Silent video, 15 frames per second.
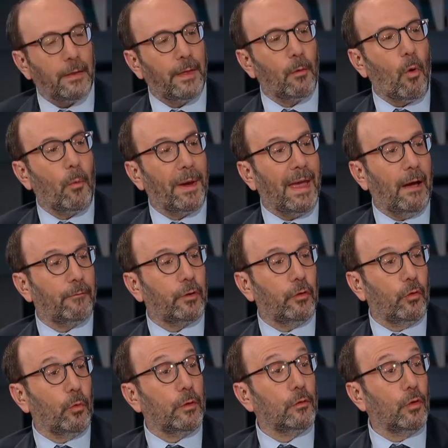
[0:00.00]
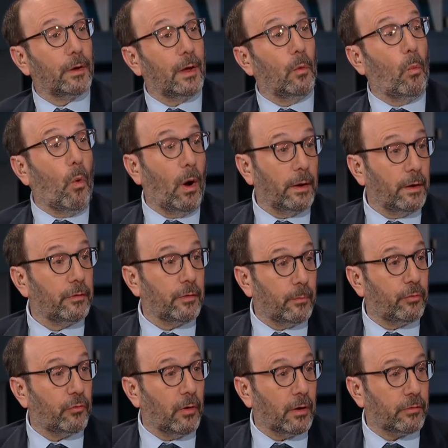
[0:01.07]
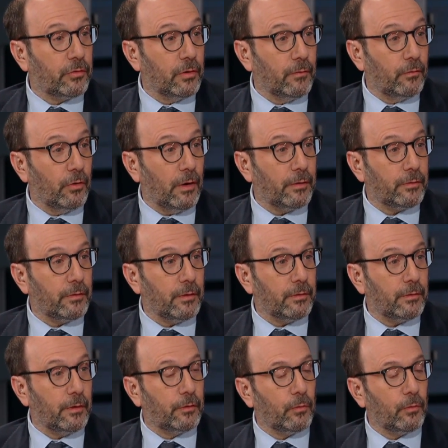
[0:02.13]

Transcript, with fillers: I think what we have to do is look at what is obstruction of justice.